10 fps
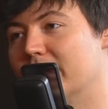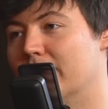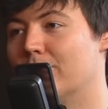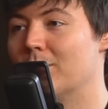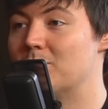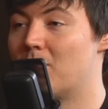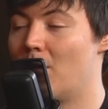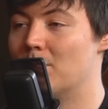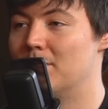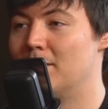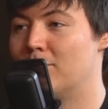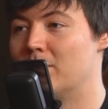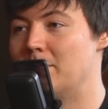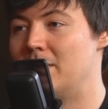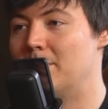Therefore, he's probably
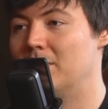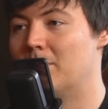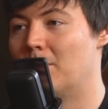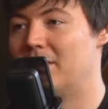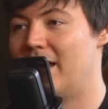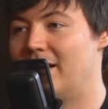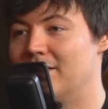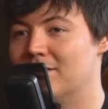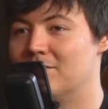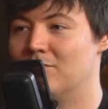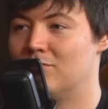3 people. He probably ate his